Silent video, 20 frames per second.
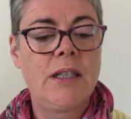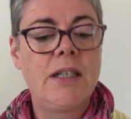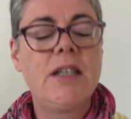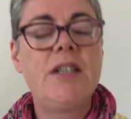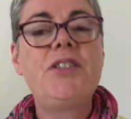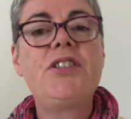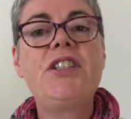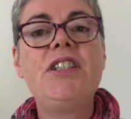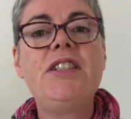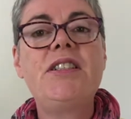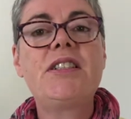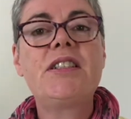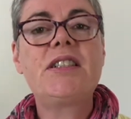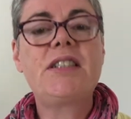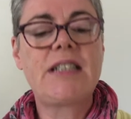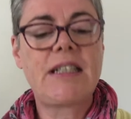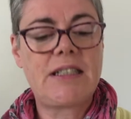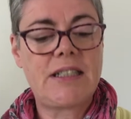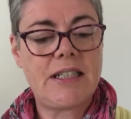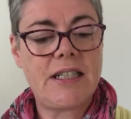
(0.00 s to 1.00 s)
And Jesus
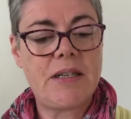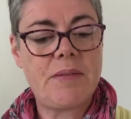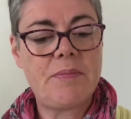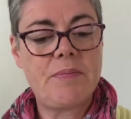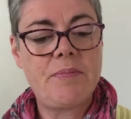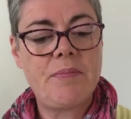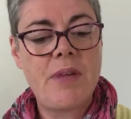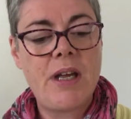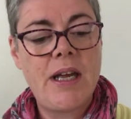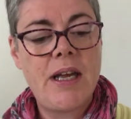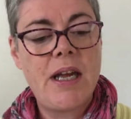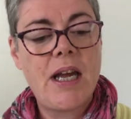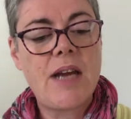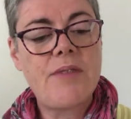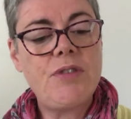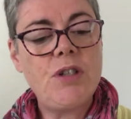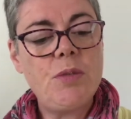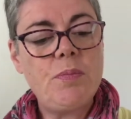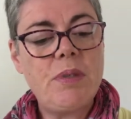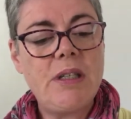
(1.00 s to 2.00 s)
said to him,
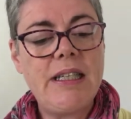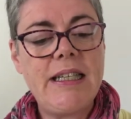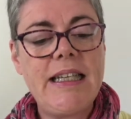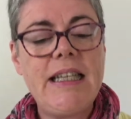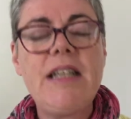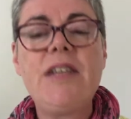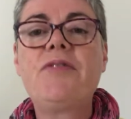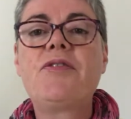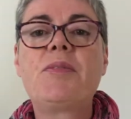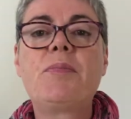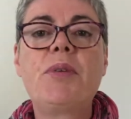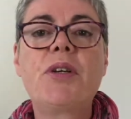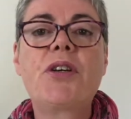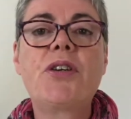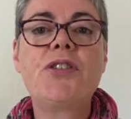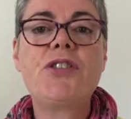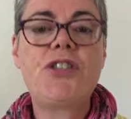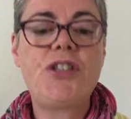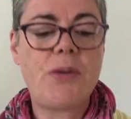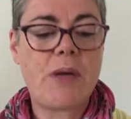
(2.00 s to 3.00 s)
"Have you believed
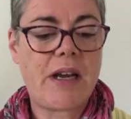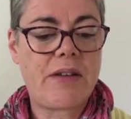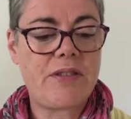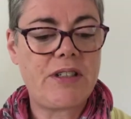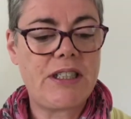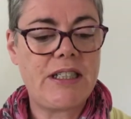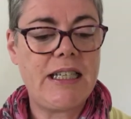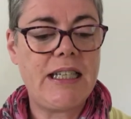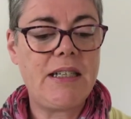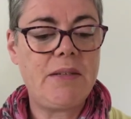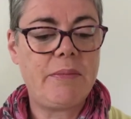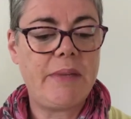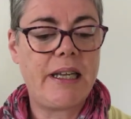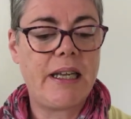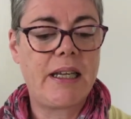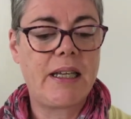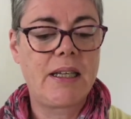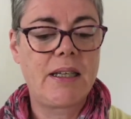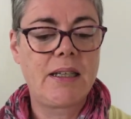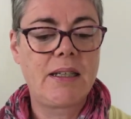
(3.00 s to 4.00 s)
because you have seen
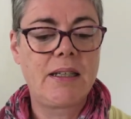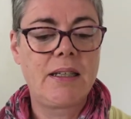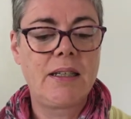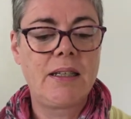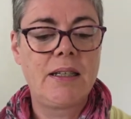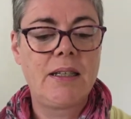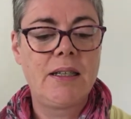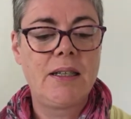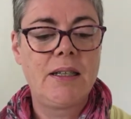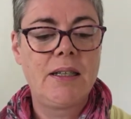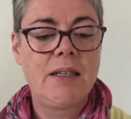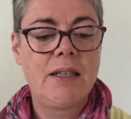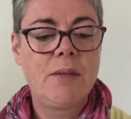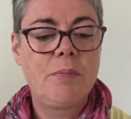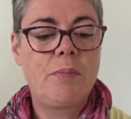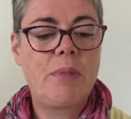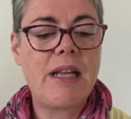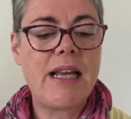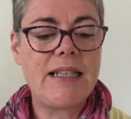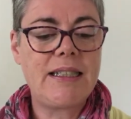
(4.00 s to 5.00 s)
me?
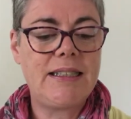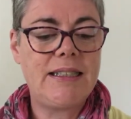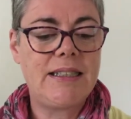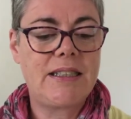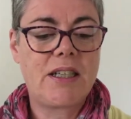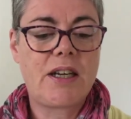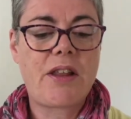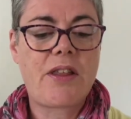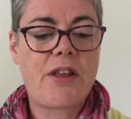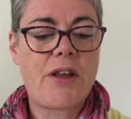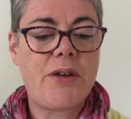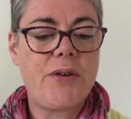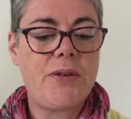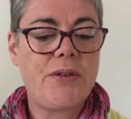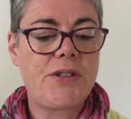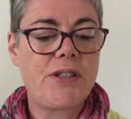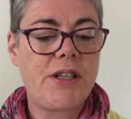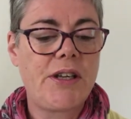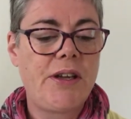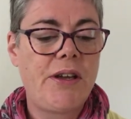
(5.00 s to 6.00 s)
Blessed are
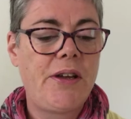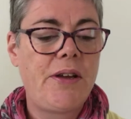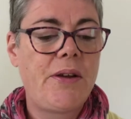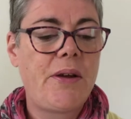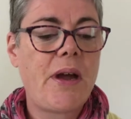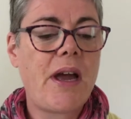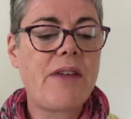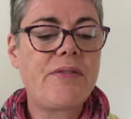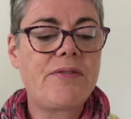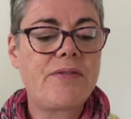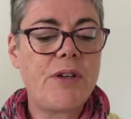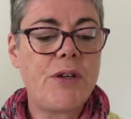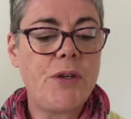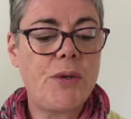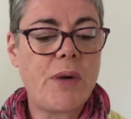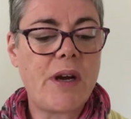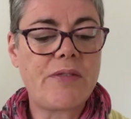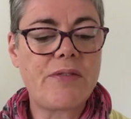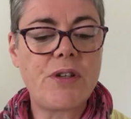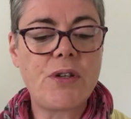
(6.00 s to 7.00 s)
those
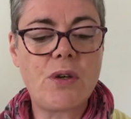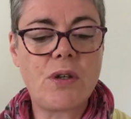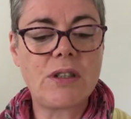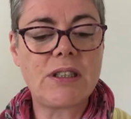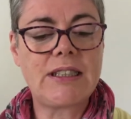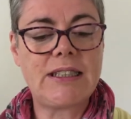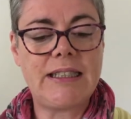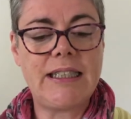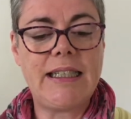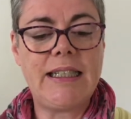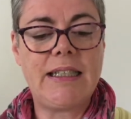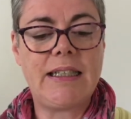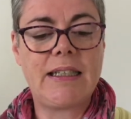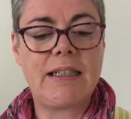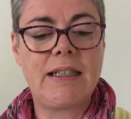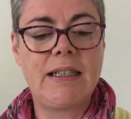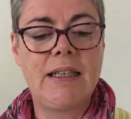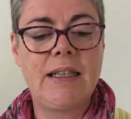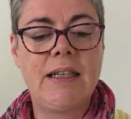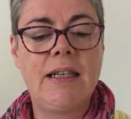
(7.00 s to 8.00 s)
who have not
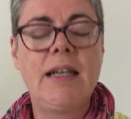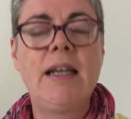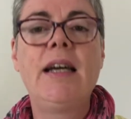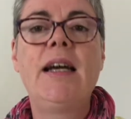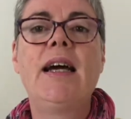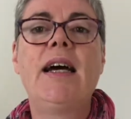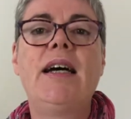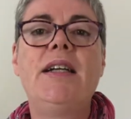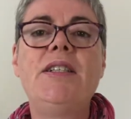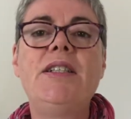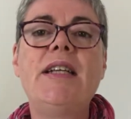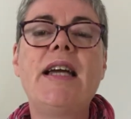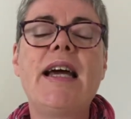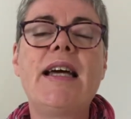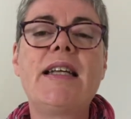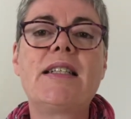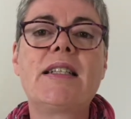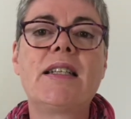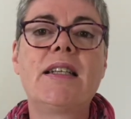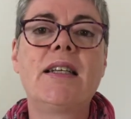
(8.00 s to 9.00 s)
seen and
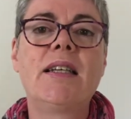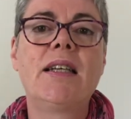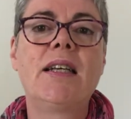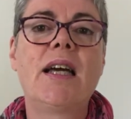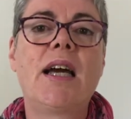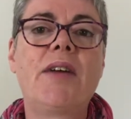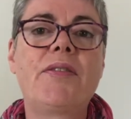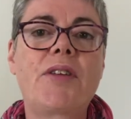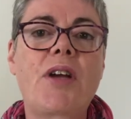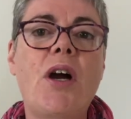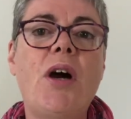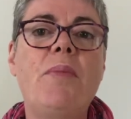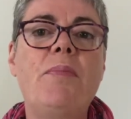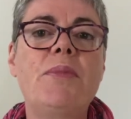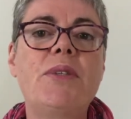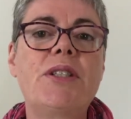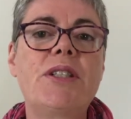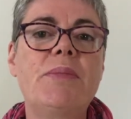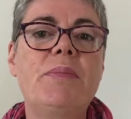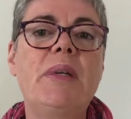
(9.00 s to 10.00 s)
yet have
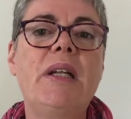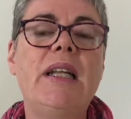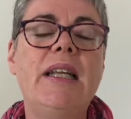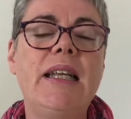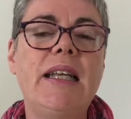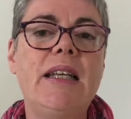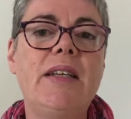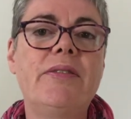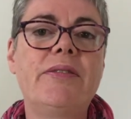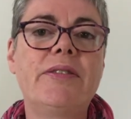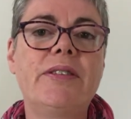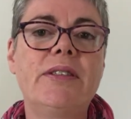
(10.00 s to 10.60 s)
come to believe."